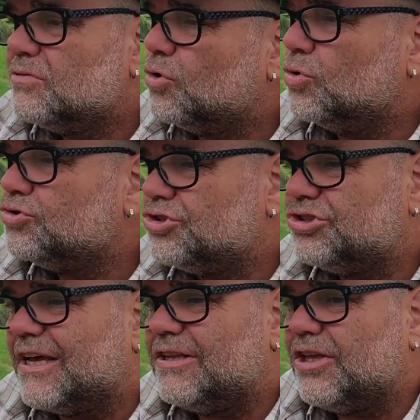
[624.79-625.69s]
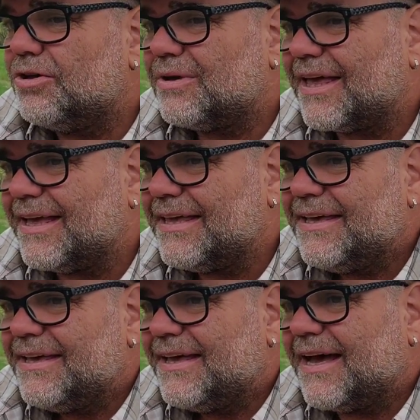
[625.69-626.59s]
orchards in the UK
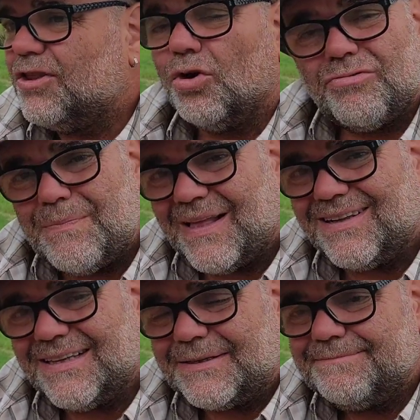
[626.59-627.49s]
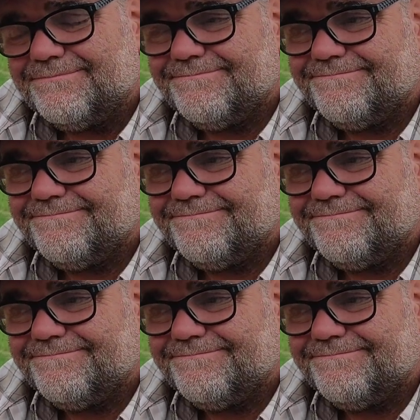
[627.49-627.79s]
and not replanting.